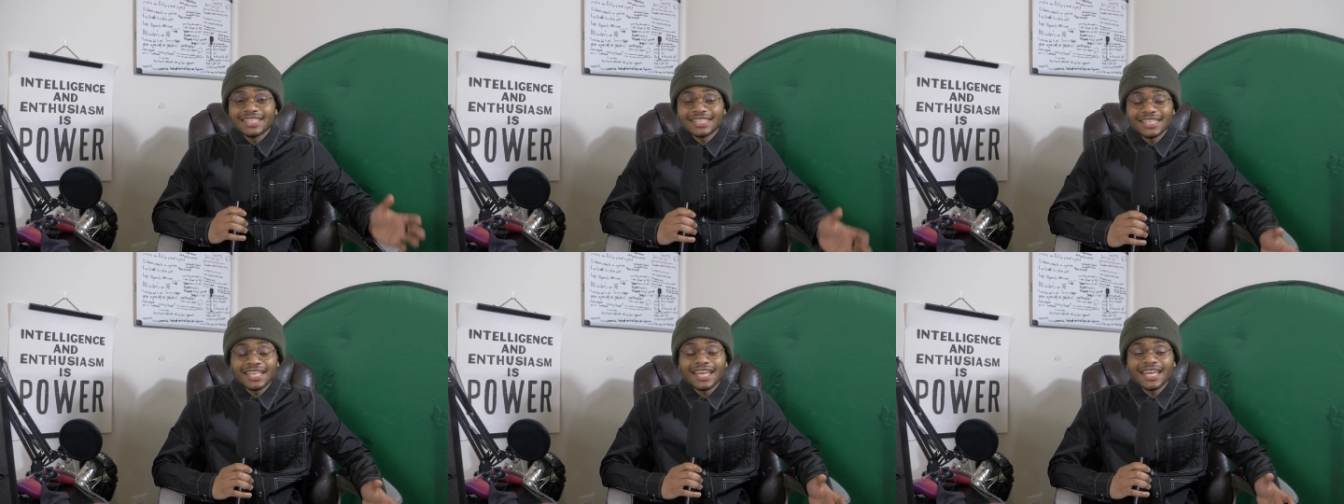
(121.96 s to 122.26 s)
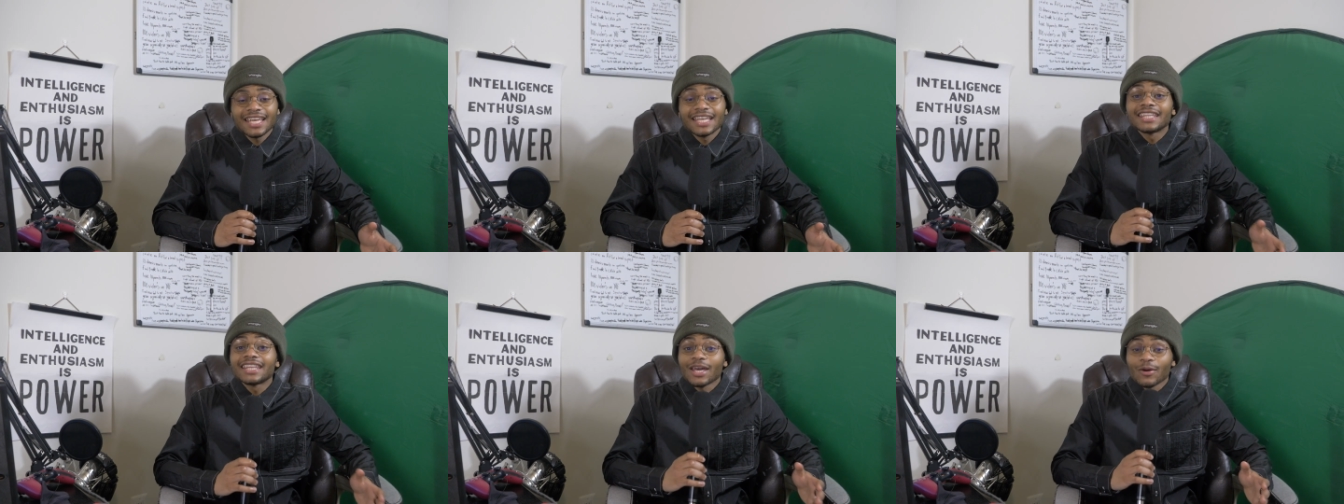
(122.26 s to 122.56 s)

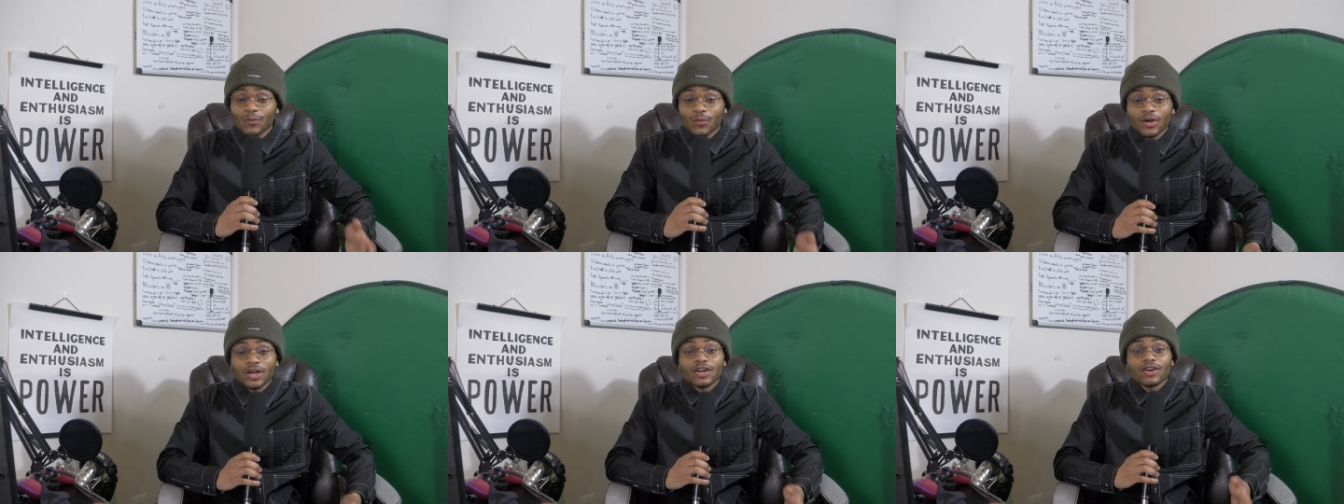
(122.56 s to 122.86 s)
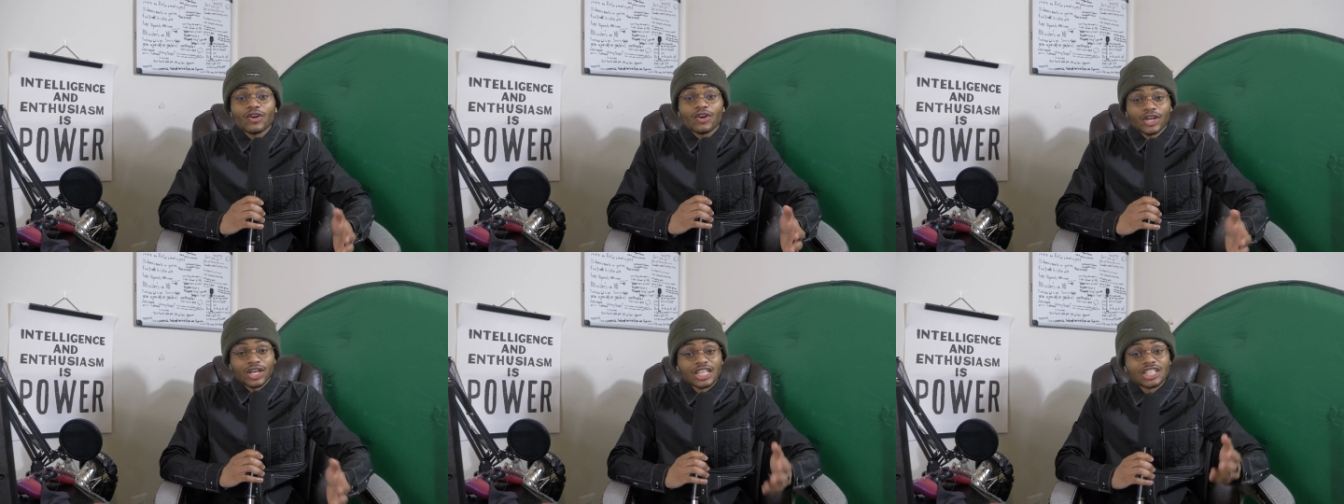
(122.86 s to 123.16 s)
said that
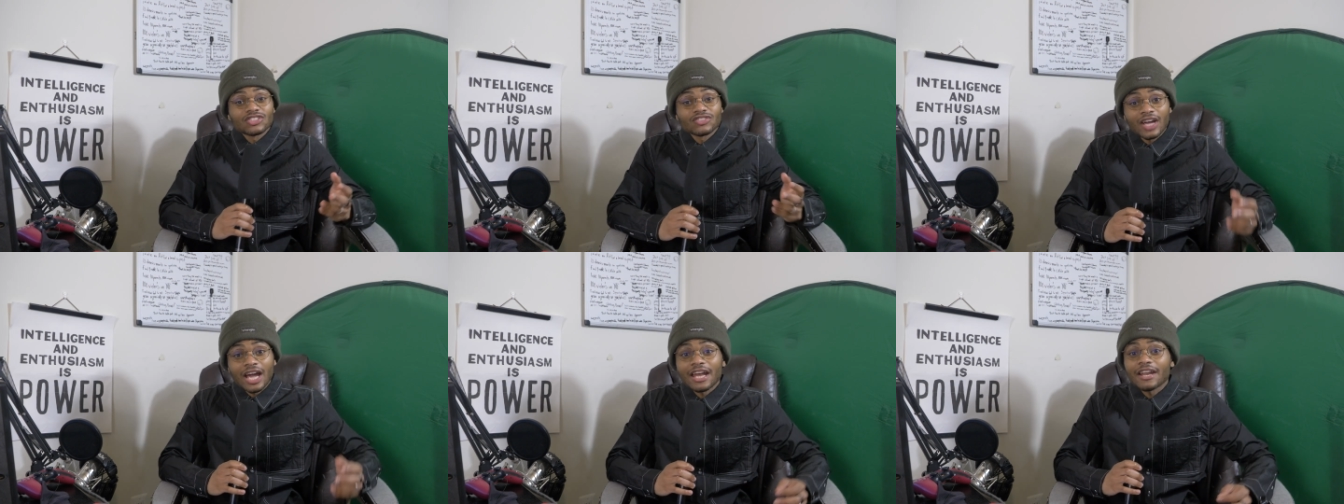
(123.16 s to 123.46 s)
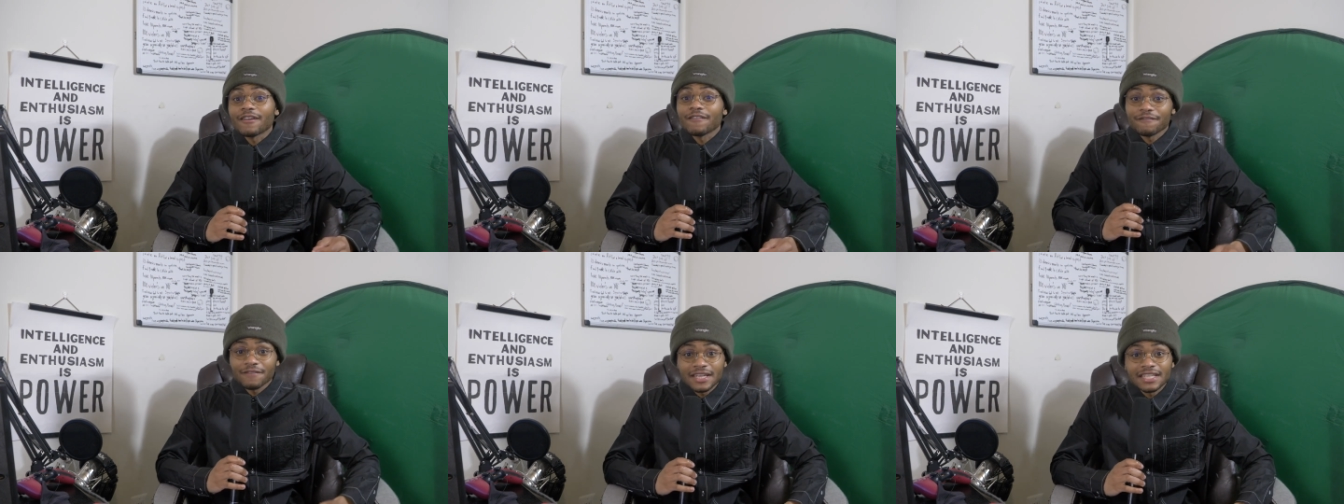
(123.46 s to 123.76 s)
we're gonna try
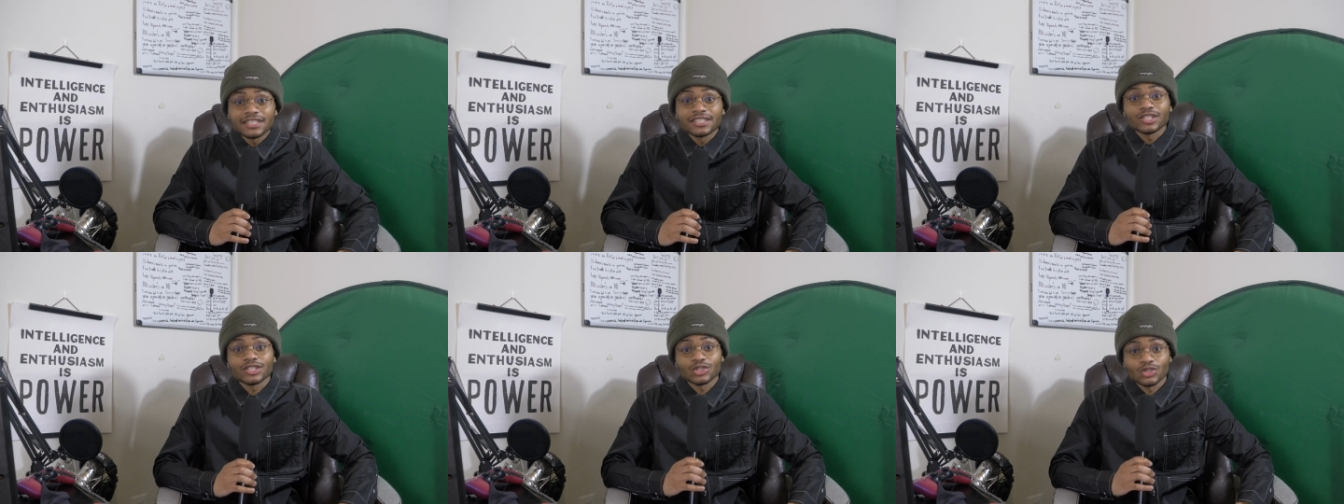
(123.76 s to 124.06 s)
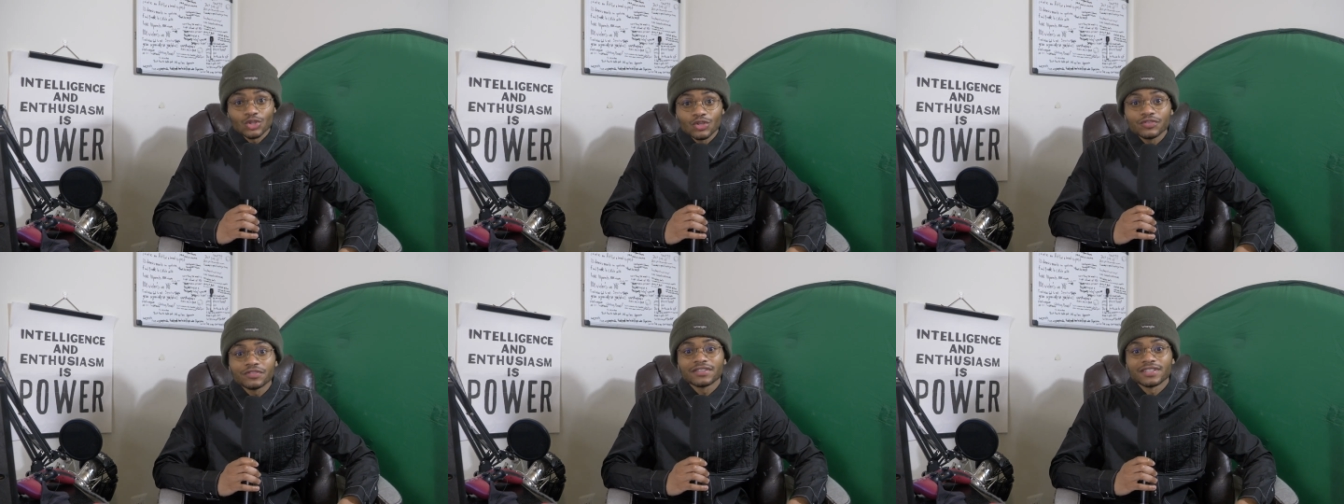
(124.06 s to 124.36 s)
to face the
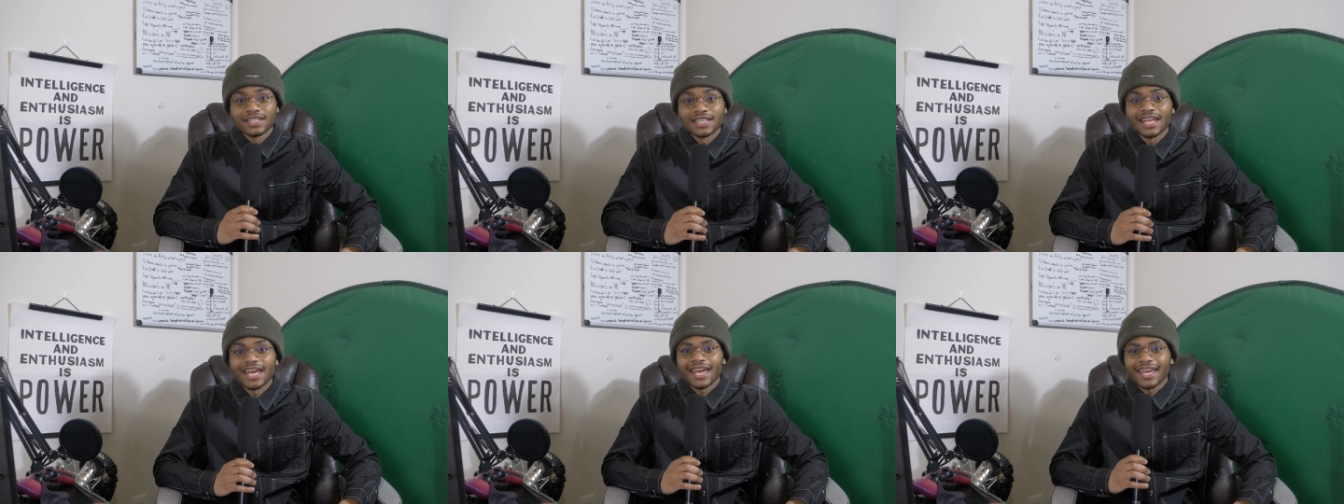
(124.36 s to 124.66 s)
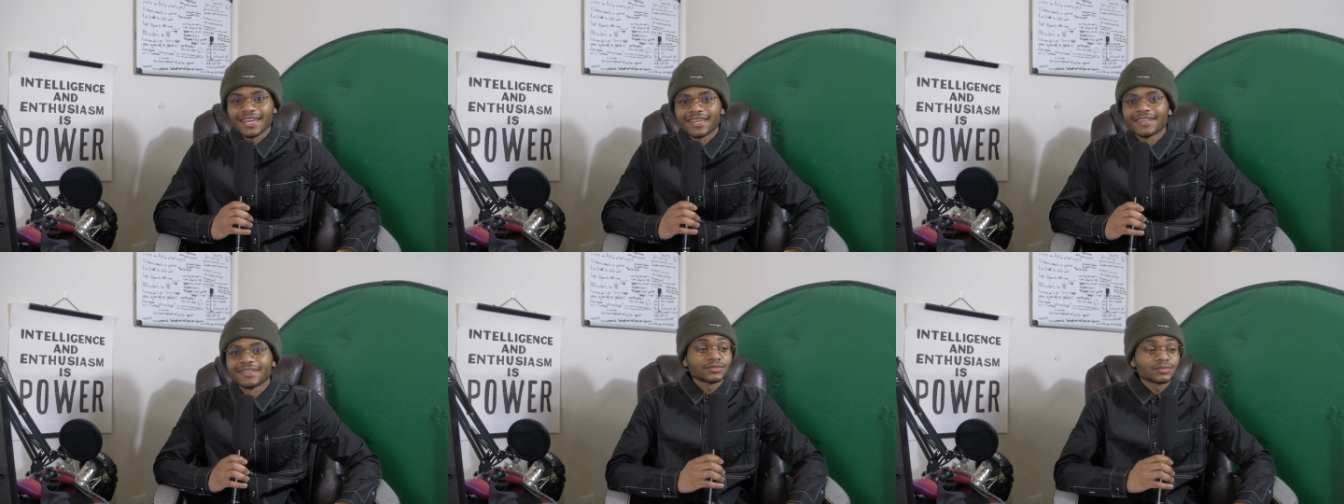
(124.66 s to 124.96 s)
truth
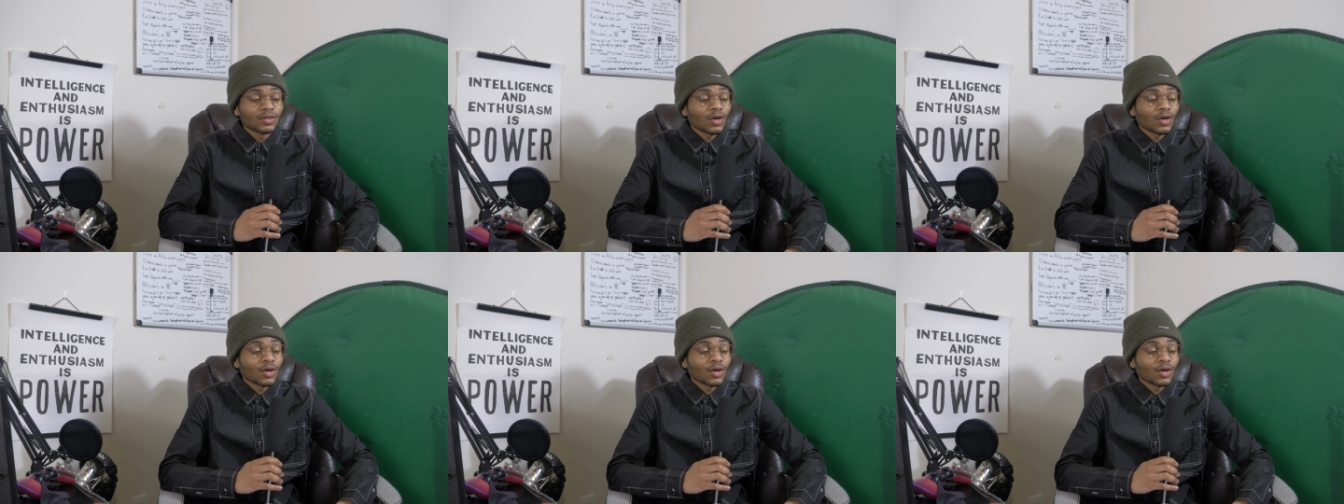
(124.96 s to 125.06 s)
today.